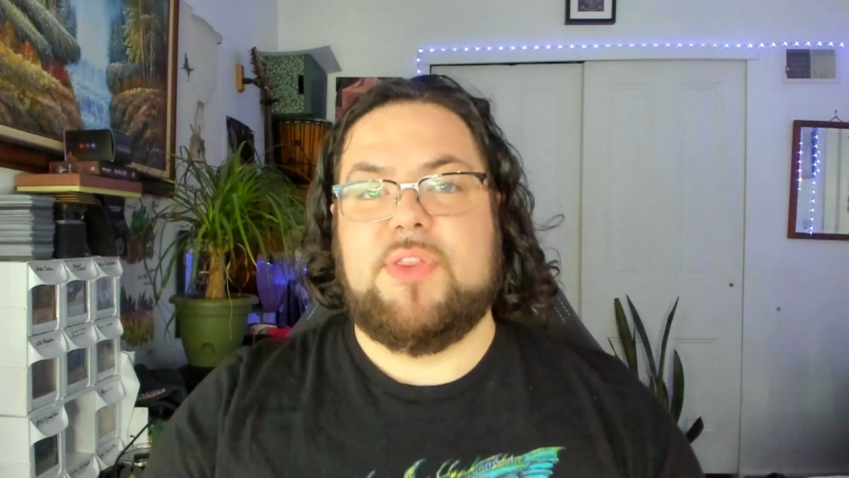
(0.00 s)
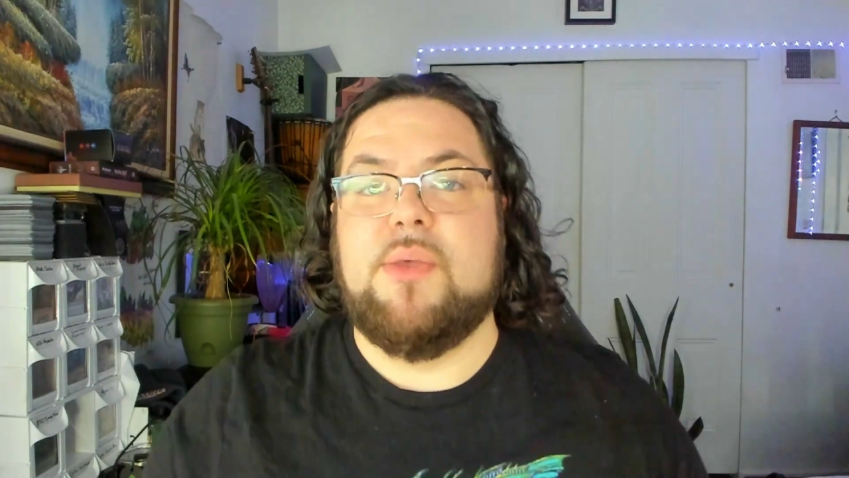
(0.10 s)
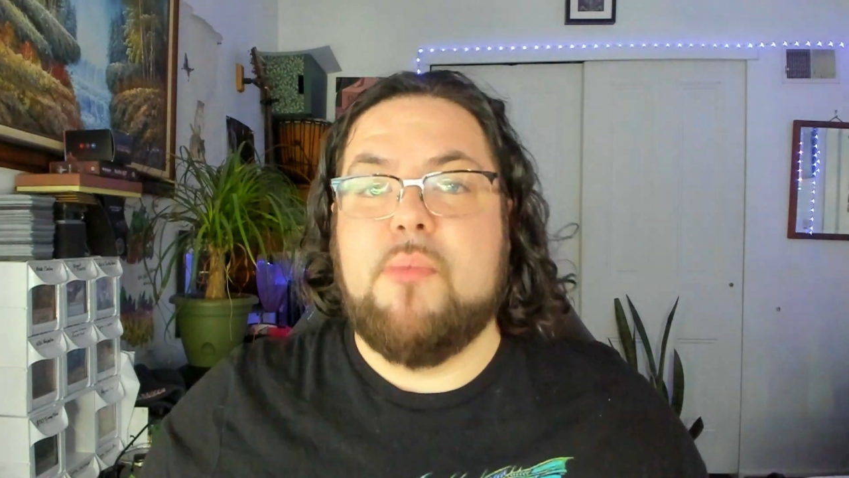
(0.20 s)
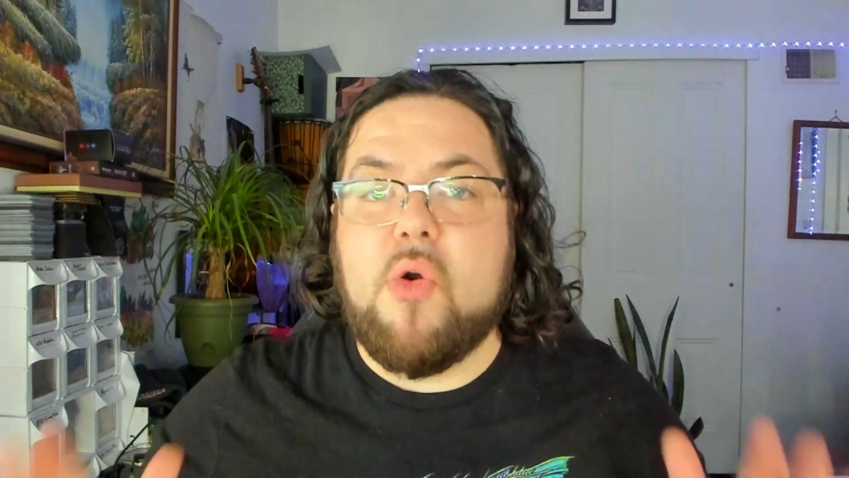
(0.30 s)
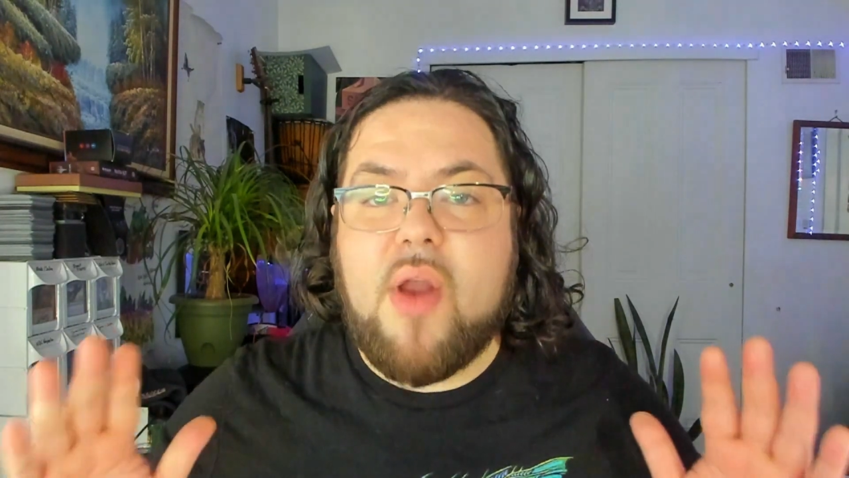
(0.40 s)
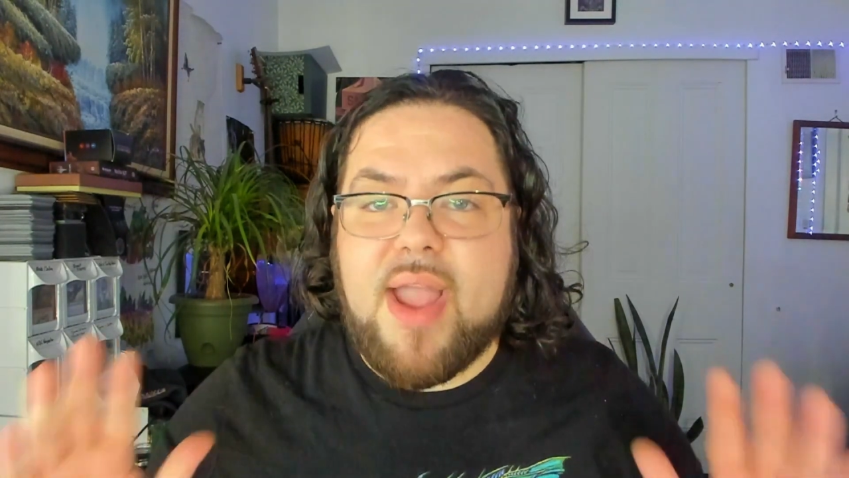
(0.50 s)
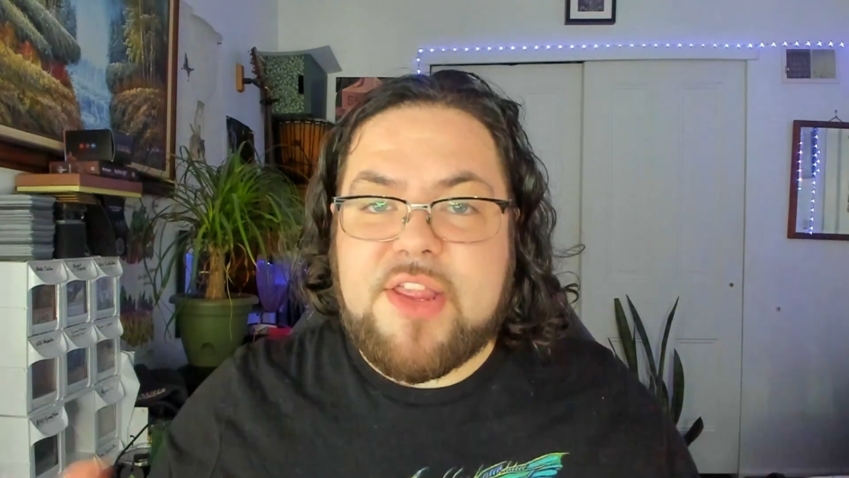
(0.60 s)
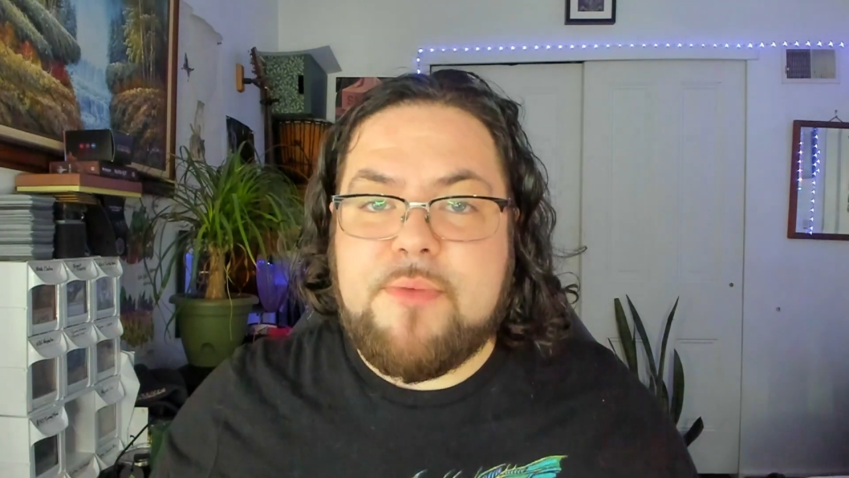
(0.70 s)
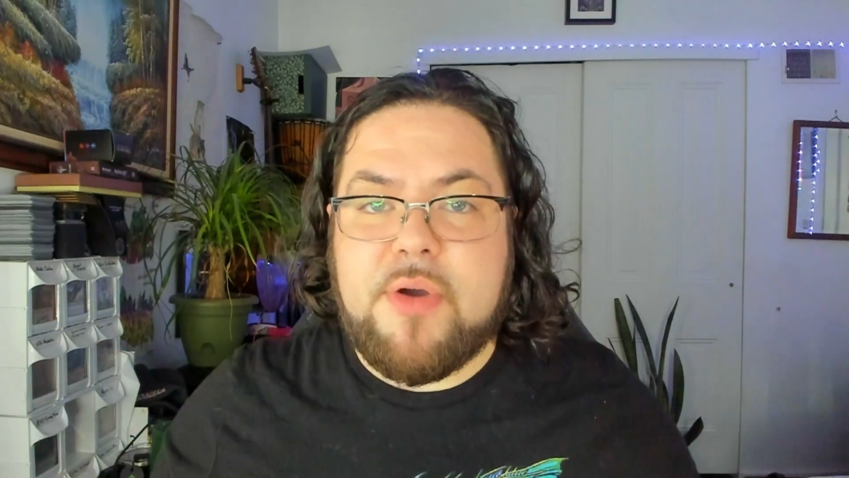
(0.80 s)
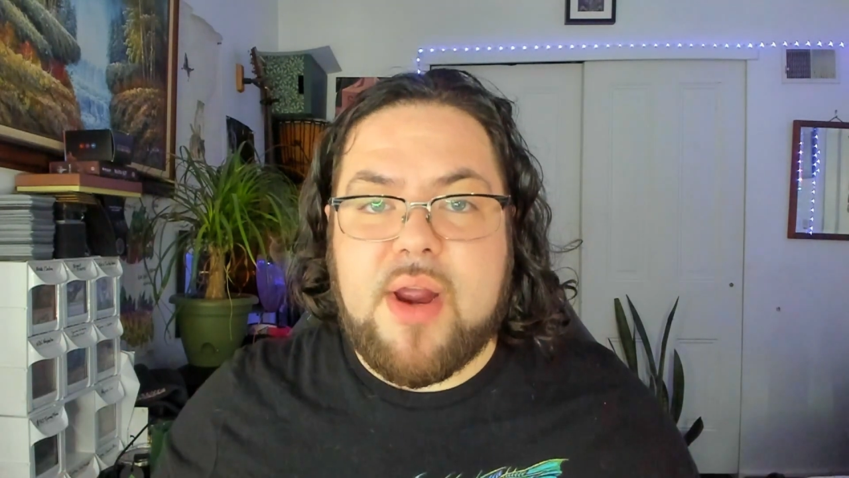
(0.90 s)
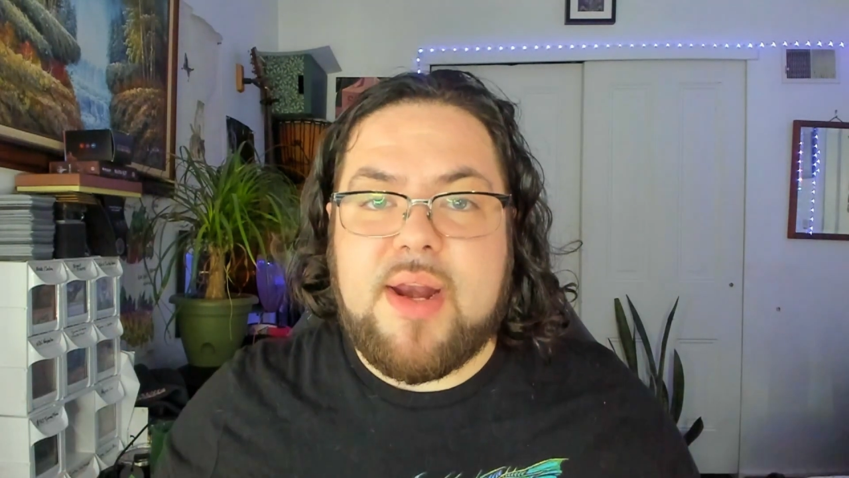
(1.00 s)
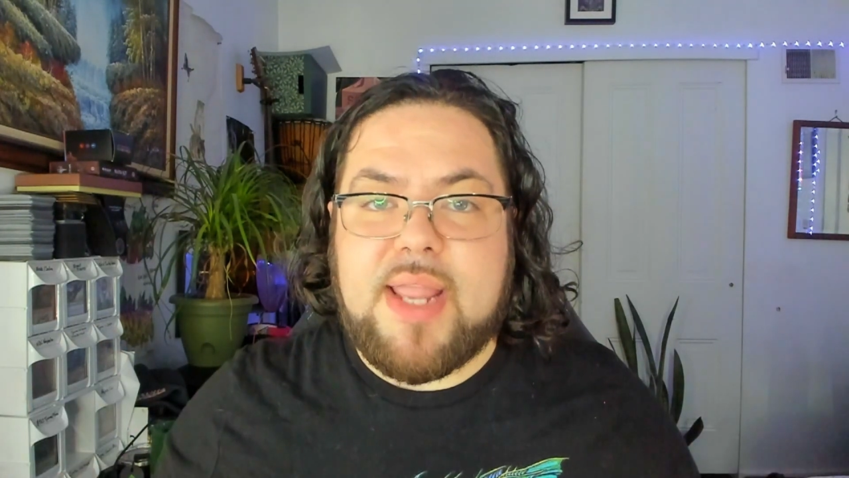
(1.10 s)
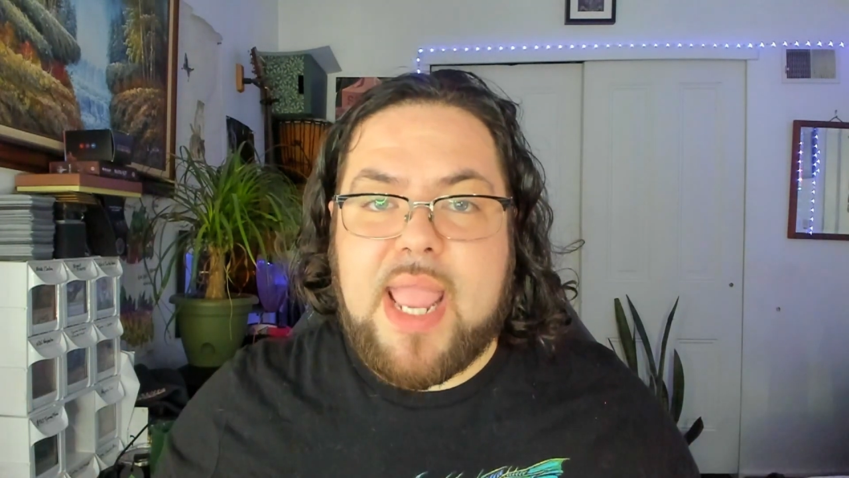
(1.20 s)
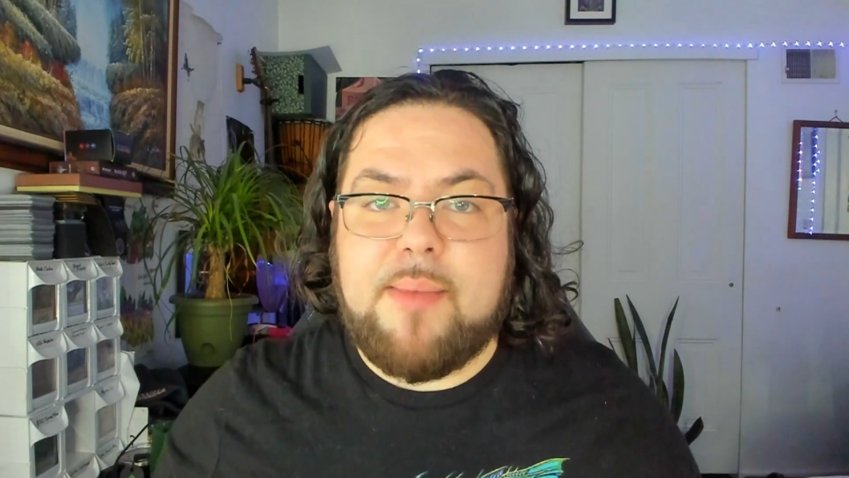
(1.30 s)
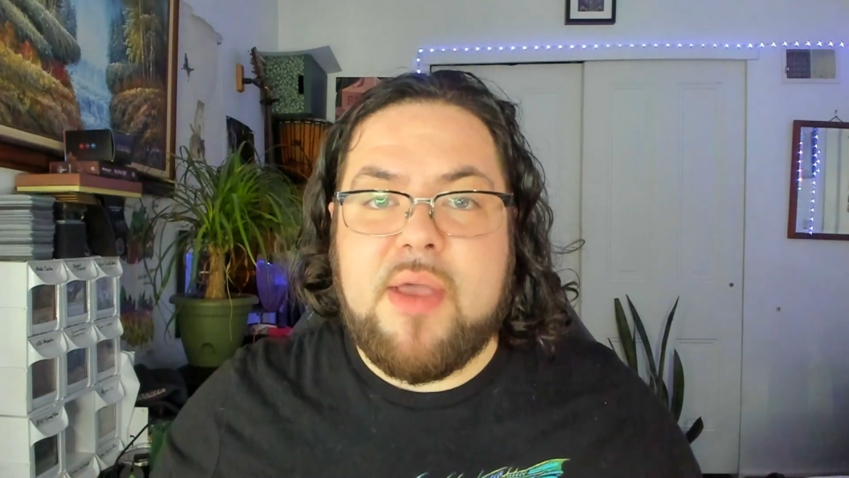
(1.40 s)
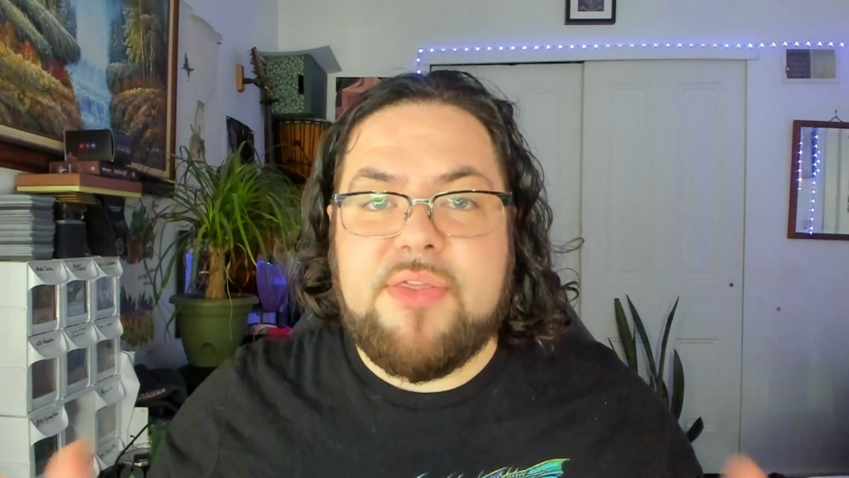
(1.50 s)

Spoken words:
The more eyes you put on a game,